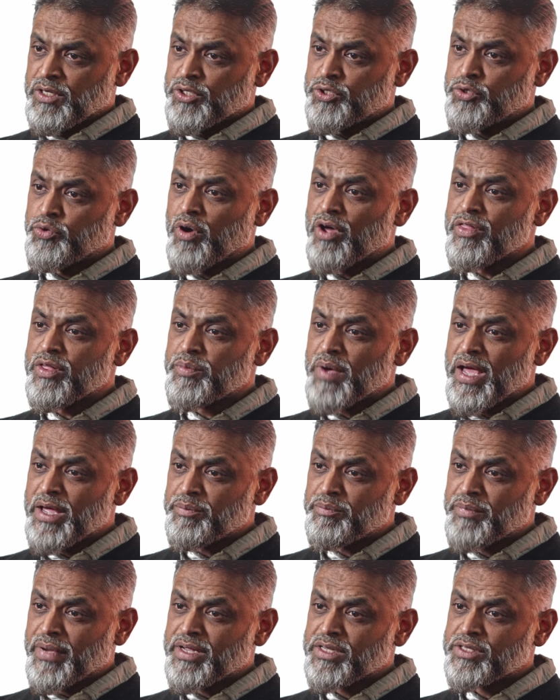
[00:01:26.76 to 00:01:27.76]
Two other
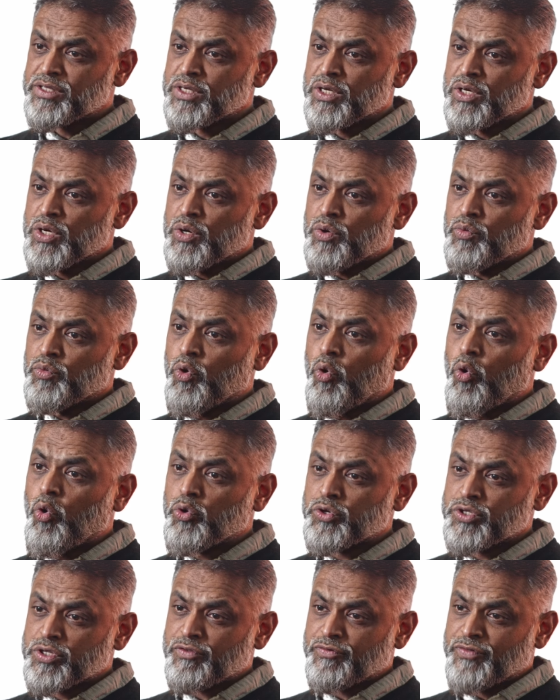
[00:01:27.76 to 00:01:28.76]
inmates were
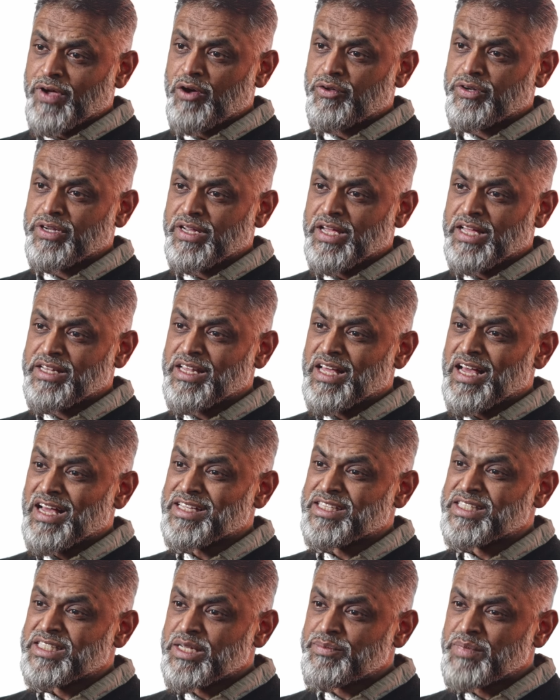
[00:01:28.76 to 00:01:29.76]
also found in
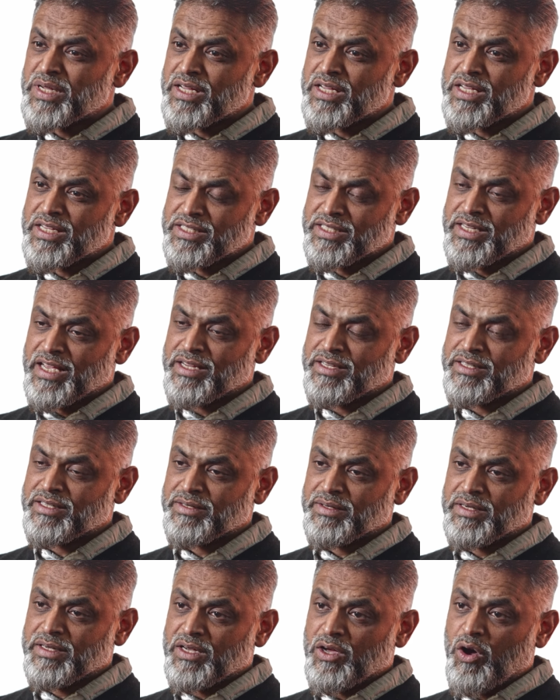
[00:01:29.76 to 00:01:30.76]
a similar state
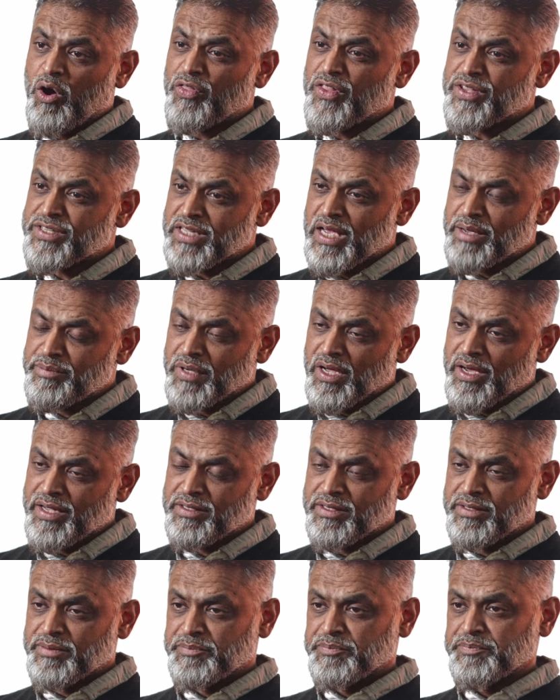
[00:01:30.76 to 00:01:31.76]
on the same
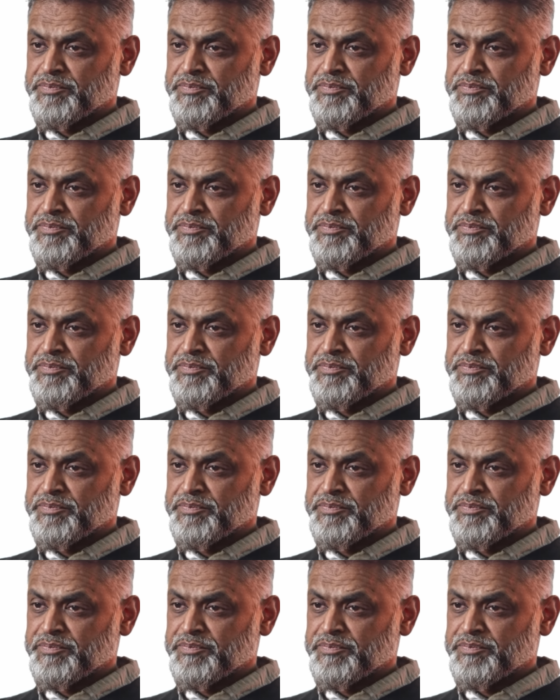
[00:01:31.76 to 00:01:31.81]
night.